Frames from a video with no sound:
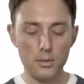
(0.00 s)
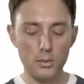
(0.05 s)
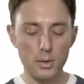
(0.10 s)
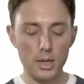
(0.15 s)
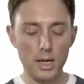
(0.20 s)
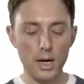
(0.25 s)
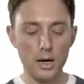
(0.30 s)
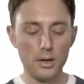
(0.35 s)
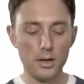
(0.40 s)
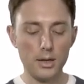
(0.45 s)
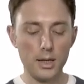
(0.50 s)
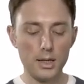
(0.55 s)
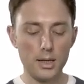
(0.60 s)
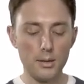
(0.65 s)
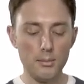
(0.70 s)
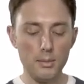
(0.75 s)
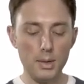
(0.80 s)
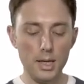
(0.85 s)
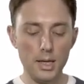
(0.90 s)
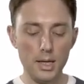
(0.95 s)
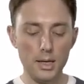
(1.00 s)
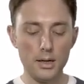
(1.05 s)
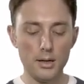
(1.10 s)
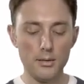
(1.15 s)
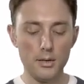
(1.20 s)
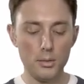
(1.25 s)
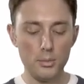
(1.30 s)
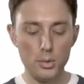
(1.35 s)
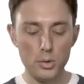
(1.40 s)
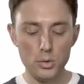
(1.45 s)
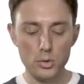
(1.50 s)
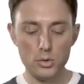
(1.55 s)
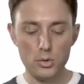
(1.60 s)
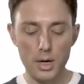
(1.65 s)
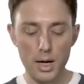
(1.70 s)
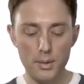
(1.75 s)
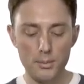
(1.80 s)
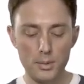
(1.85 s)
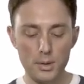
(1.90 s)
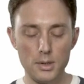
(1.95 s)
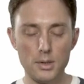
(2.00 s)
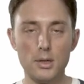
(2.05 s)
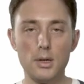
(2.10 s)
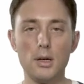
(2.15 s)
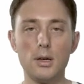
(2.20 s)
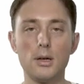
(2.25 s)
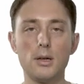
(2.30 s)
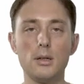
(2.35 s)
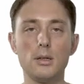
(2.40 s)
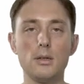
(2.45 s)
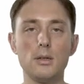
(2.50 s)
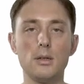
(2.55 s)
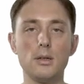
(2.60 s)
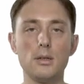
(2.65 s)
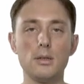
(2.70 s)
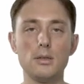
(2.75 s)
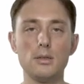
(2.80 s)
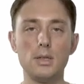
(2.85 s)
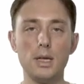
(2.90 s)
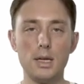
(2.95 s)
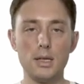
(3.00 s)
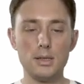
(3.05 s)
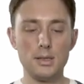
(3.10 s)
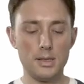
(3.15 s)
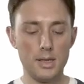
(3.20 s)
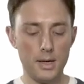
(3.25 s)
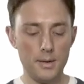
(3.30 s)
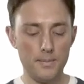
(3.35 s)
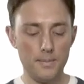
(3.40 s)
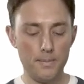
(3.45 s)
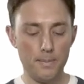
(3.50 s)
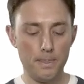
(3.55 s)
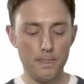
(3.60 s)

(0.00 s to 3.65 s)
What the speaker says: we calculate the median of the bootstrapped data set.